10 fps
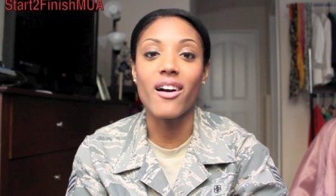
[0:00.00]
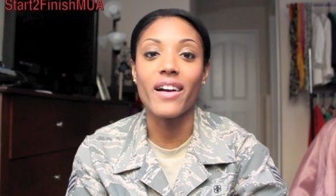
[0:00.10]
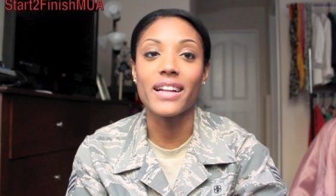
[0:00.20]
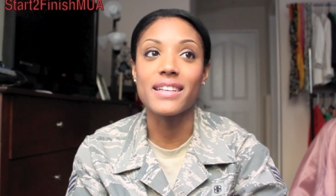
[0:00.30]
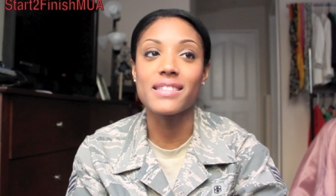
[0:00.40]

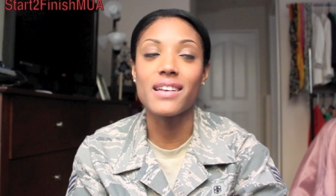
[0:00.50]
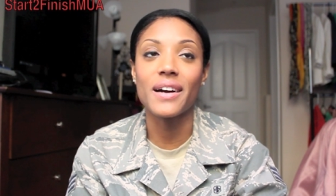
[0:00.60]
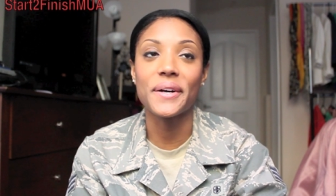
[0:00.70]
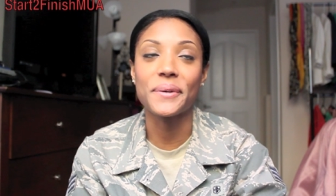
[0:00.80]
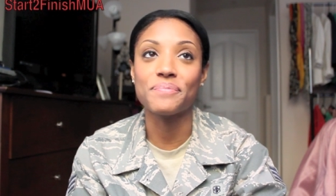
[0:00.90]
artist.
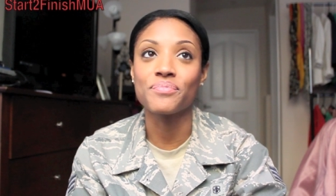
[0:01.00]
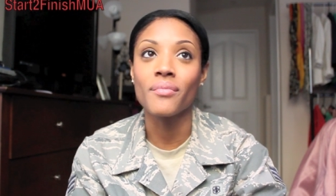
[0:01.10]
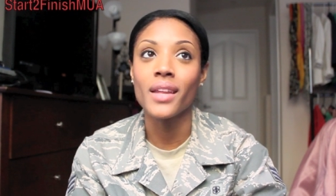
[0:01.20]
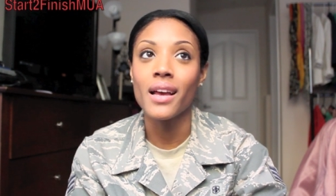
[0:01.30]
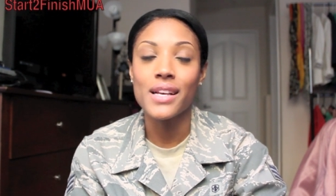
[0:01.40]

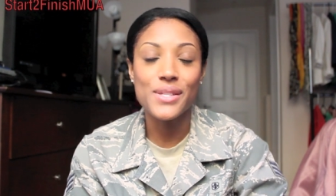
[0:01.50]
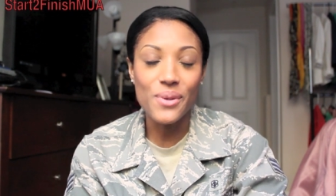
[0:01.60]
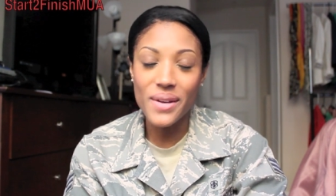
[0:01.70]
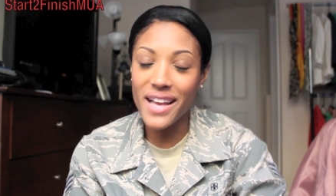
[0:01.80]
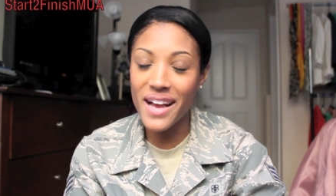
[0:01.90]

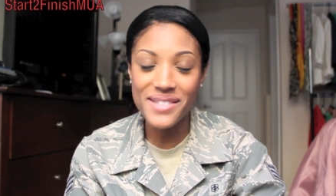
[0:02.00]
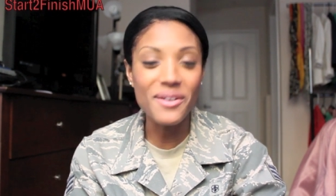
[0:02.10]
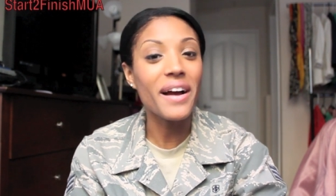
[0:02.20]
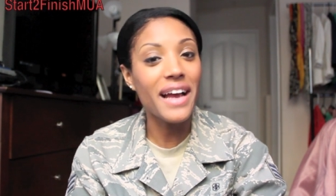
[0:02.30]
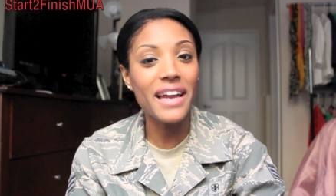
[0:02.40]
So yeah, so
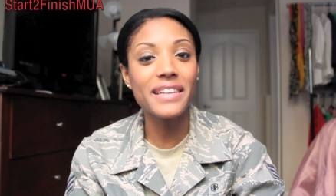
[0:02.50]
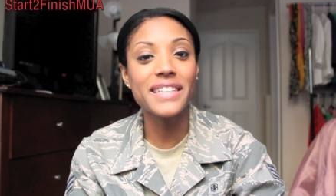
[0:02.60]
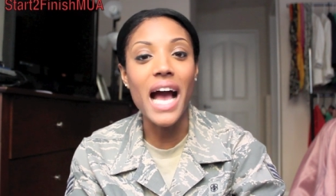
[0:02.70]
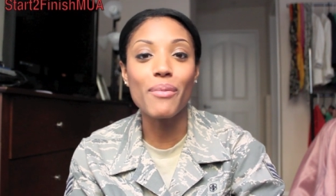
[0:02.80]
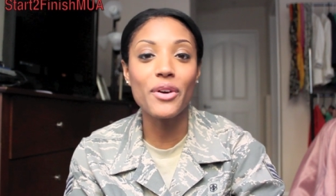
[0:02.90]
I kind of
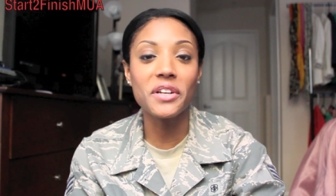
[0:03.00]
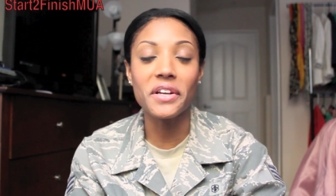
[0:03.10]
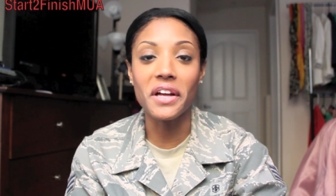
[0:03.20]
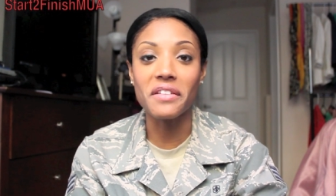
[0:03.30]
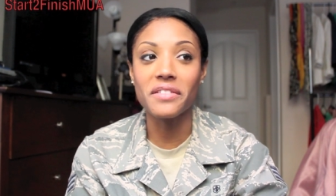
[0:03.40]
dabble in
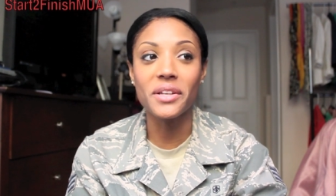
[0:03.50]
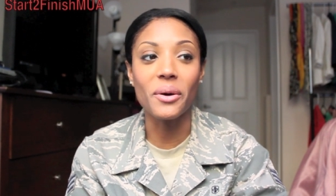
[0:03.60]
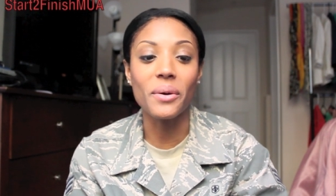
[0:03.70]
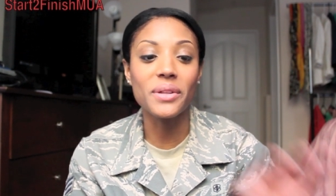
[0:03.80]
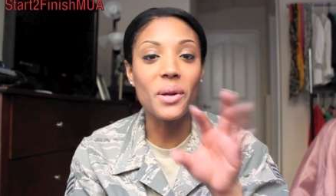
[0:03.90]

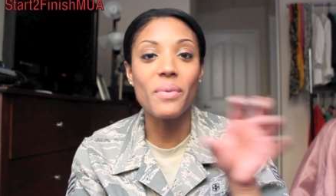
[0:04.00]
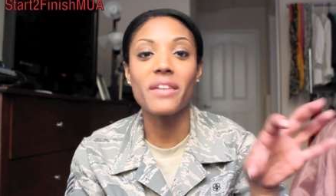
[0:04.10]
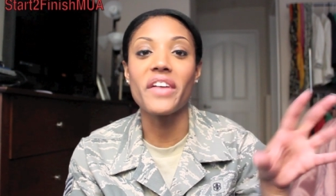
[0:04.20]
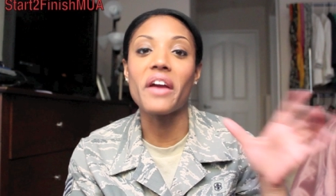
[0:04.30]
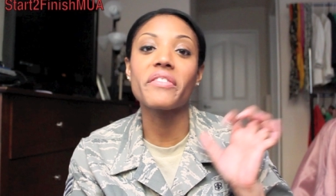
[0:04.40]
a little bit
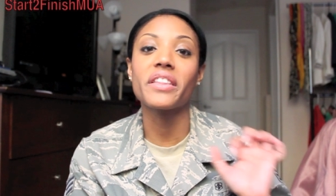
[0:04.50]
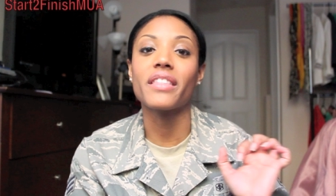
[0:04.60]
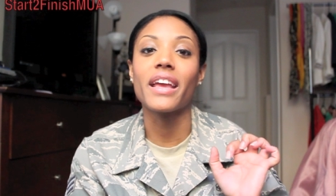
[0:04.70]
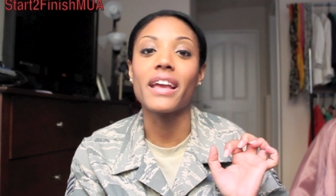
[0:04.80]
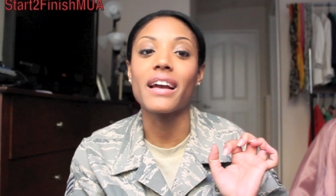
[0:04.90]
of
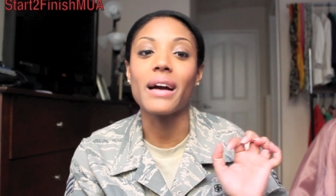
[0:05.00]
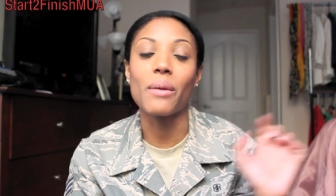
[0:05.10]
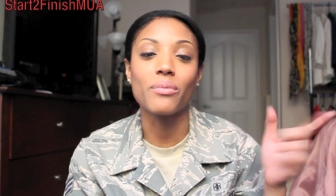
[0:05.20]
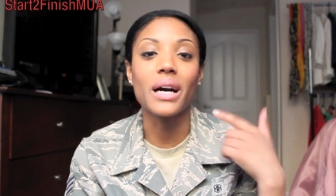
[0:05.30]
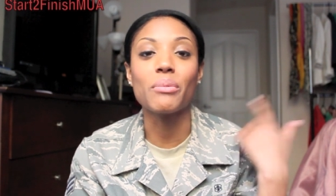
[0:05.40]
everything.
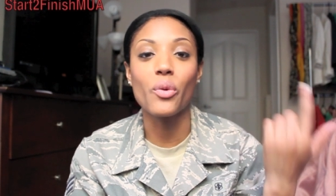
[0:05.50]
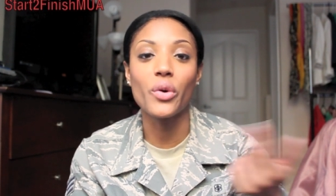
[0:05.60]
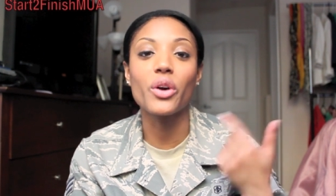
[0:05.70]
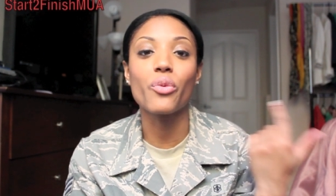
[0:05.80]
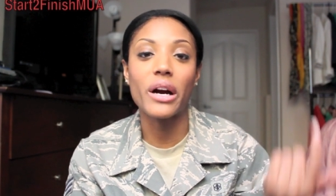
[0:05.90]
I'm a
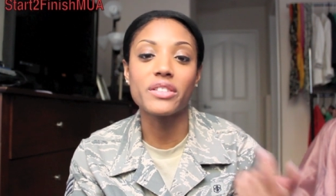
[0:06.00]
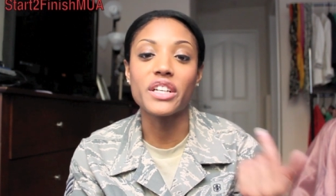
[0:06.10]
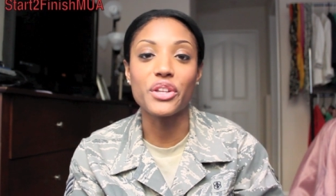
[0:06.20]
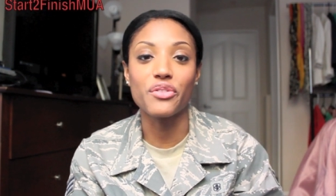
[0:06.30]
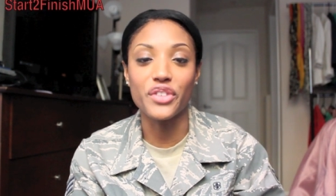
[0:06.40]
well-rounded
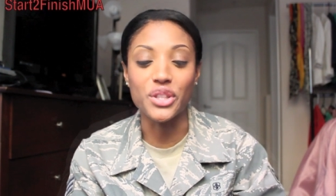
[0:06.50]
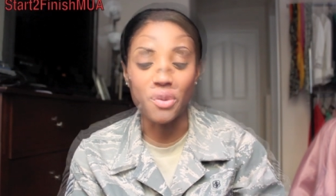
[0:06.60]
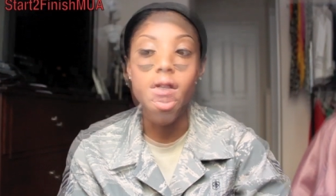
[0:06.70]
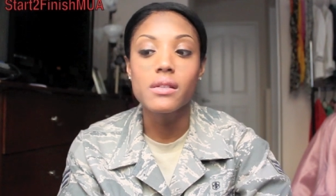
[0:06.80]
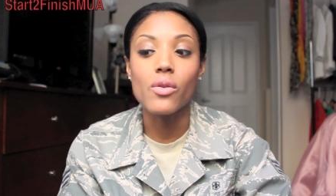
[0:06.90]

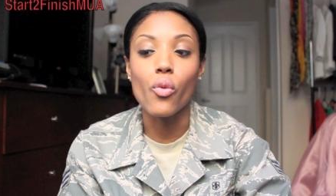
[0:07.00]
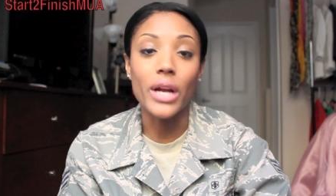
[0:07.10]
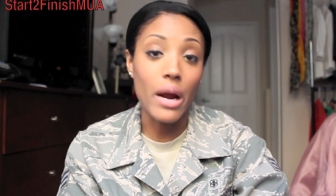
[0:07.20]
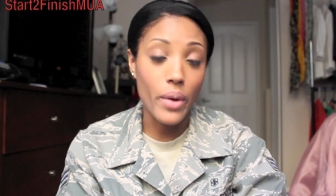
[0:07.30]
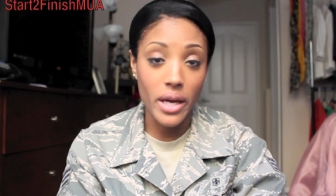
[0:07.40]
individual. Would
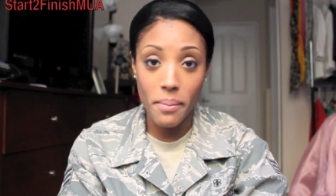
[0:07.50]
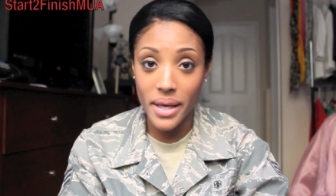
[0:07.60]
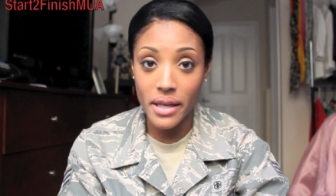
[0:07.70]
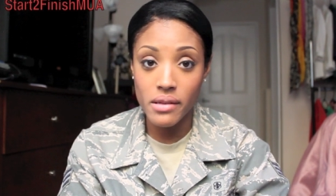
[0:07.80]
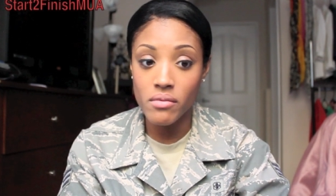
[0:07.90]
I
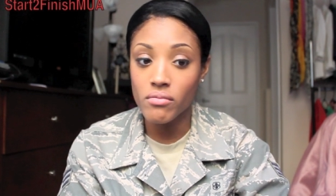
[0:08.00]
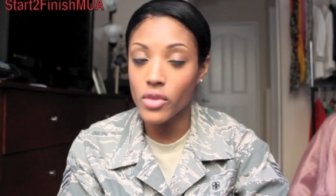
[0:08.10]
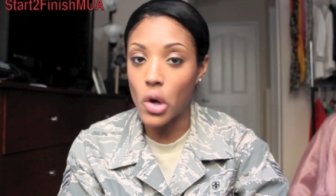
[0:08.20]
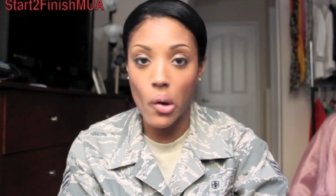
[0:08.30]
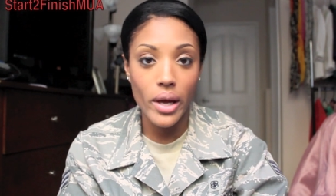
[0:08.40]
recommend
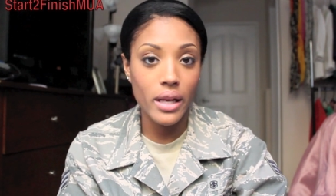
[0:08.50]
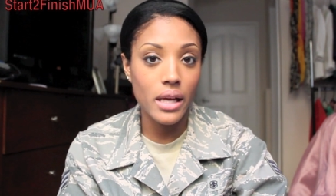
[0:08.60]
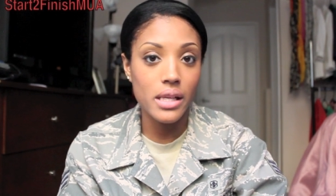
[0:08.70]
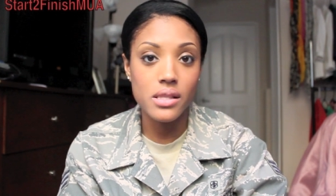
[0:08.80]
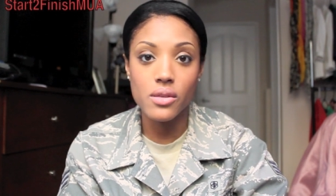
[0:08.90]
going
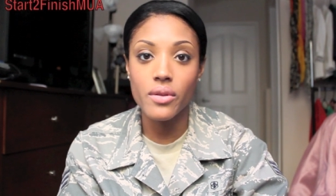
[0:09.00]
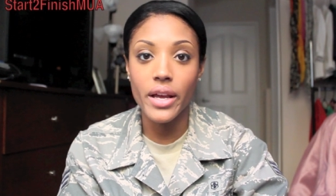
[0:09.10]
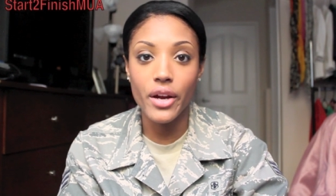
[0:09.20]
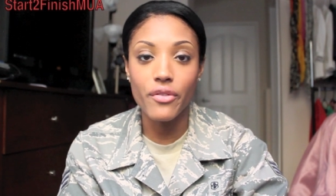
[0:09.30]
into the Air